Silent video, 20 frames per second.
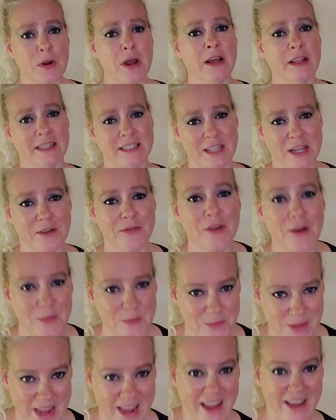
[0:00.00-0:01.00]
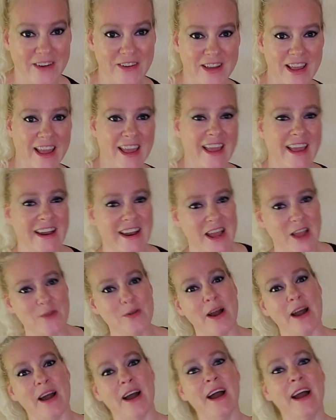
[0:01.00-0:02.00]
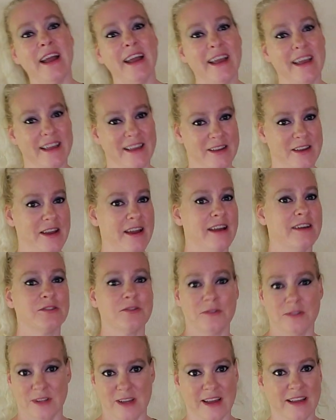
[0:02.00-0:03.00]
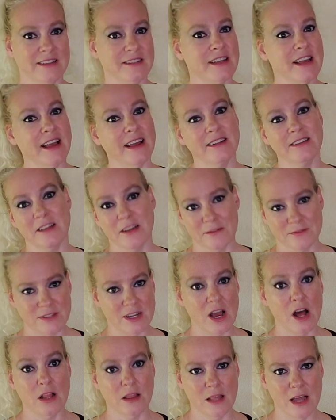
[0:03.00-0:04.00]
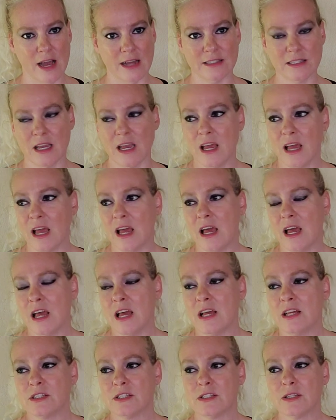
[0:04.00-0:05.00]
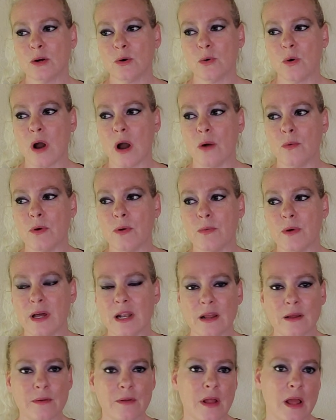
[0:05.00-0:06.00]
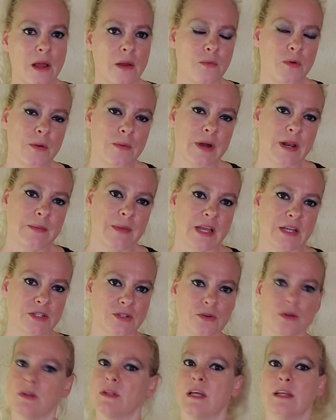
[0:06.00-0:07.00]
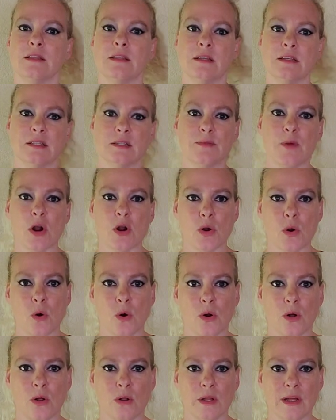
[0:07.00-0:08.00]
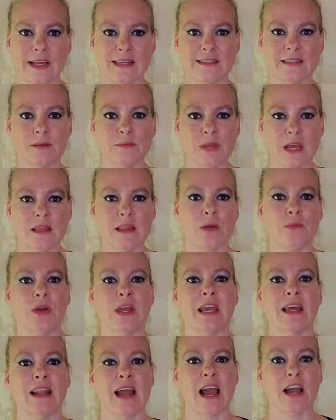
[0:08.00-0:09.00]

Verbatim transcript: realistic for me, okay? And I, I exercise and lift a lot. So we want to we want to make sure that the SMART goal is something that we can